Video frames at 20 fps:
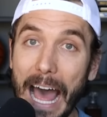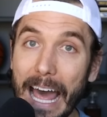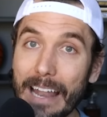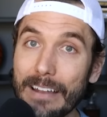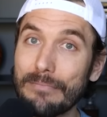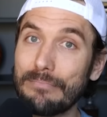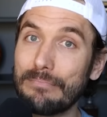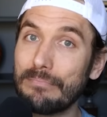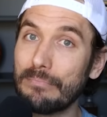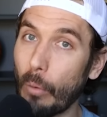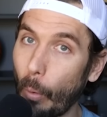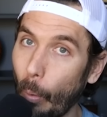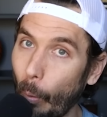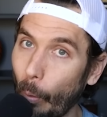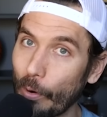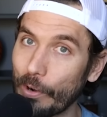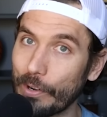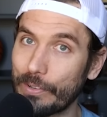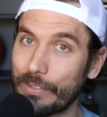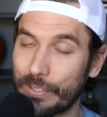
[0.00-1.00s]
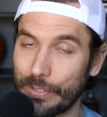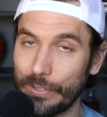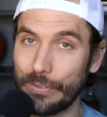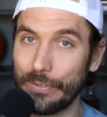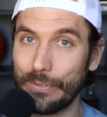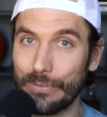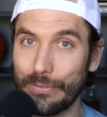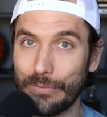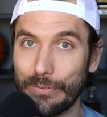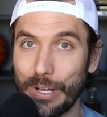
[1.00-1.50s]
more
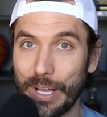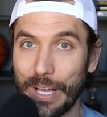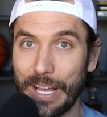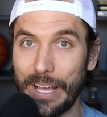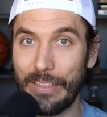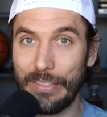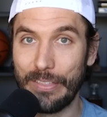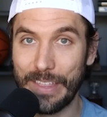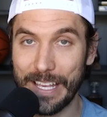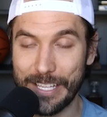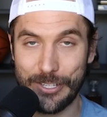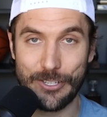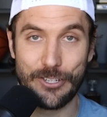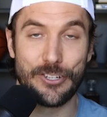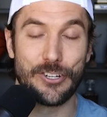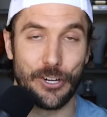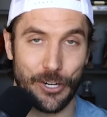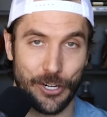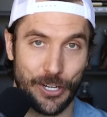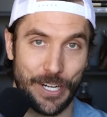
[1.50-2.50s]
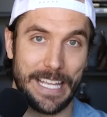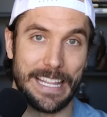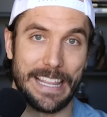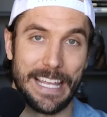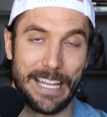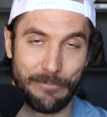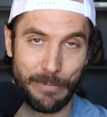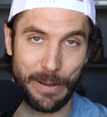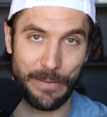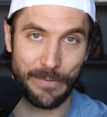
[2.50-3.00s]
to this journey
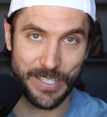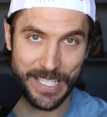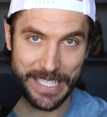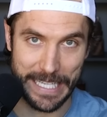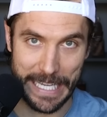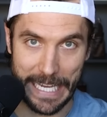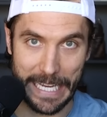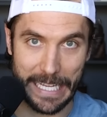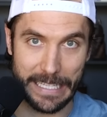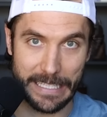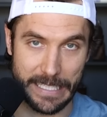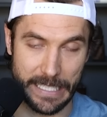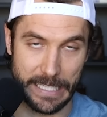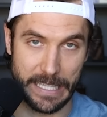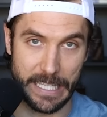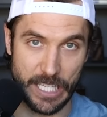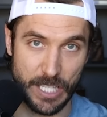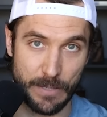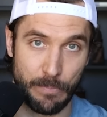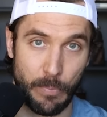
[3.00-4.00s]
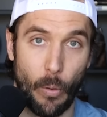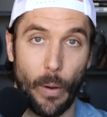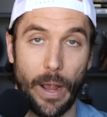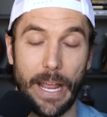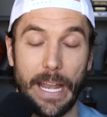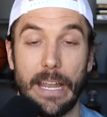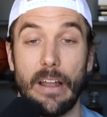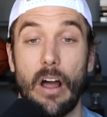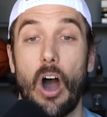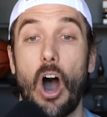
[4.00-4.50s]
than we've seen to this point.
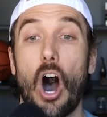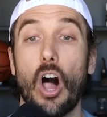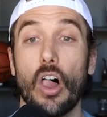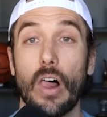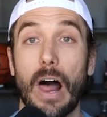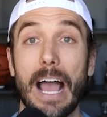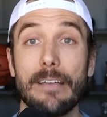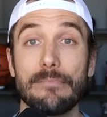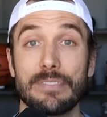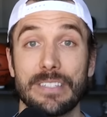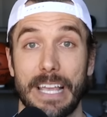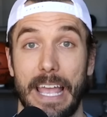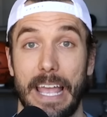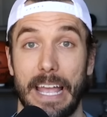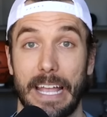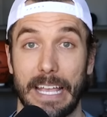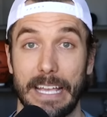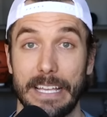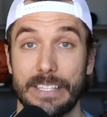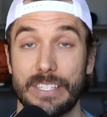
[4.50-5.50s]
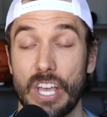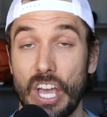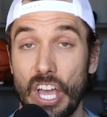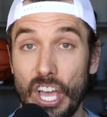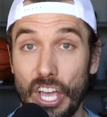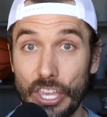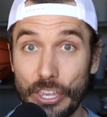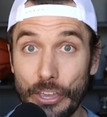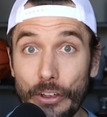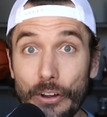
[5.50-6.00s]
And all I'm saying is
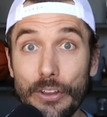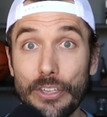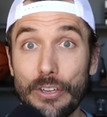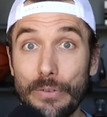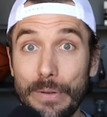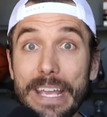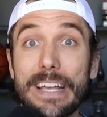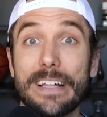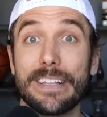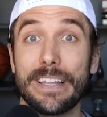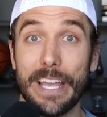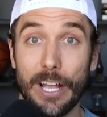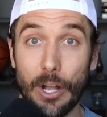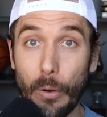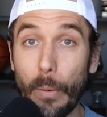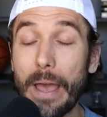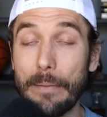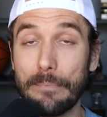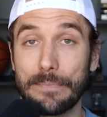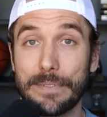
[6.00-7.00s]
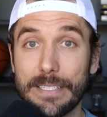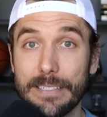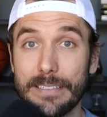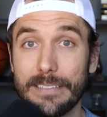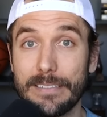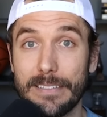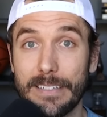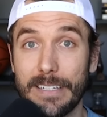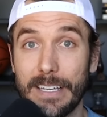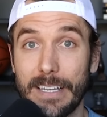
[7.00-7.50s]
you're uniquely equipped.
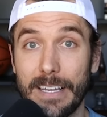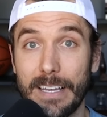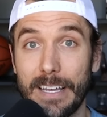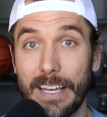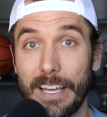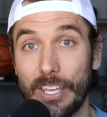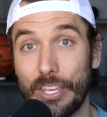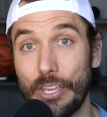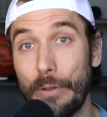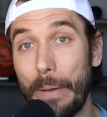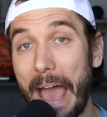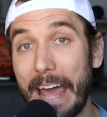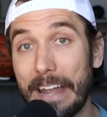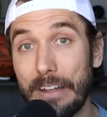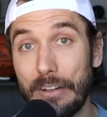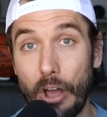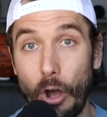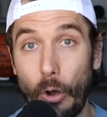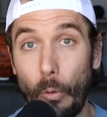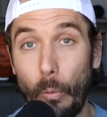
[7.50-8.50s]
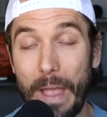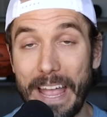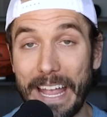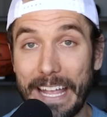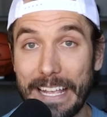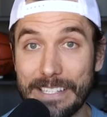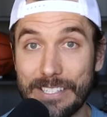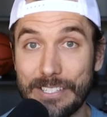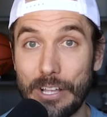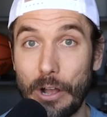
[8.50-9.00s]
You had no
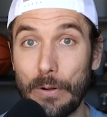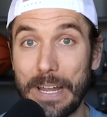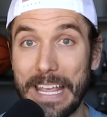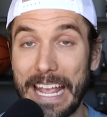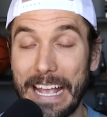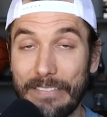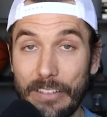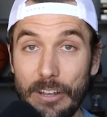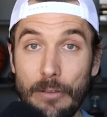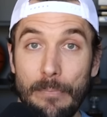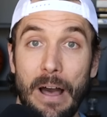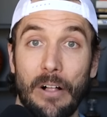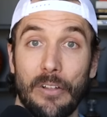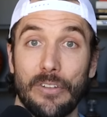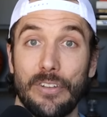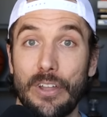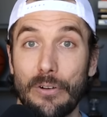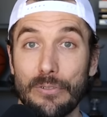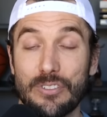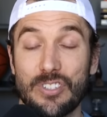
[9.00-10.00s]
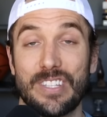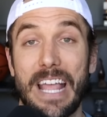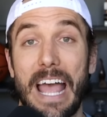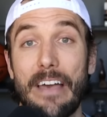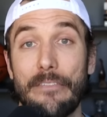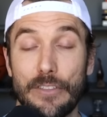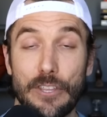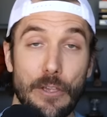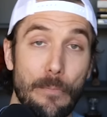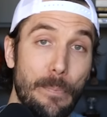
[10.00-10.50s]
Wiggins, no DeAnthony Melton, no
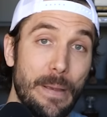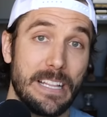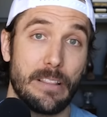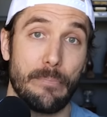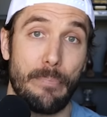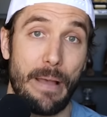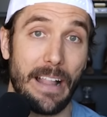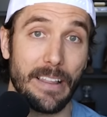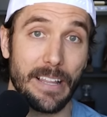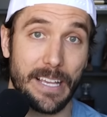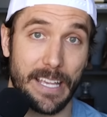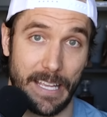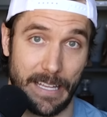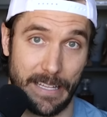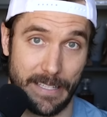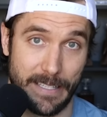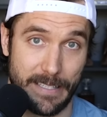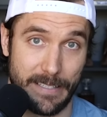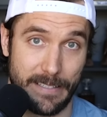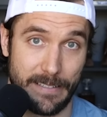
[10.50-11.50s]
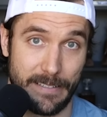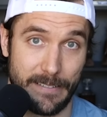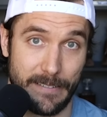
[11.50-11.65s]
Steph, and you beat the Pelicans.